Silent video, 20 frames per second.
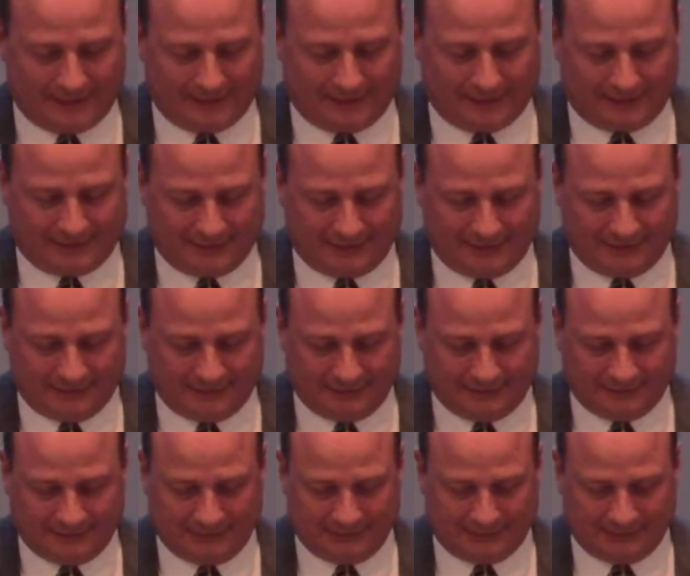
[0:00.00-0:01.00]
us.
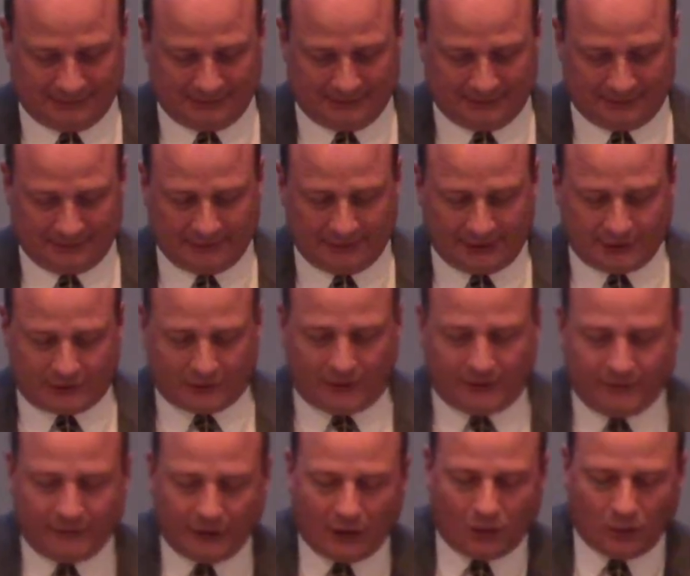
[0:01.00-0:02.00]
So
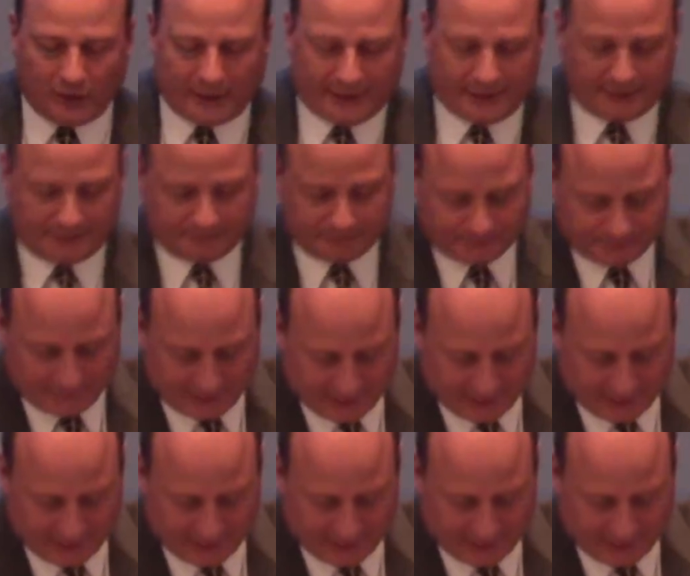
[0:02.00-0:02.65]
even though we can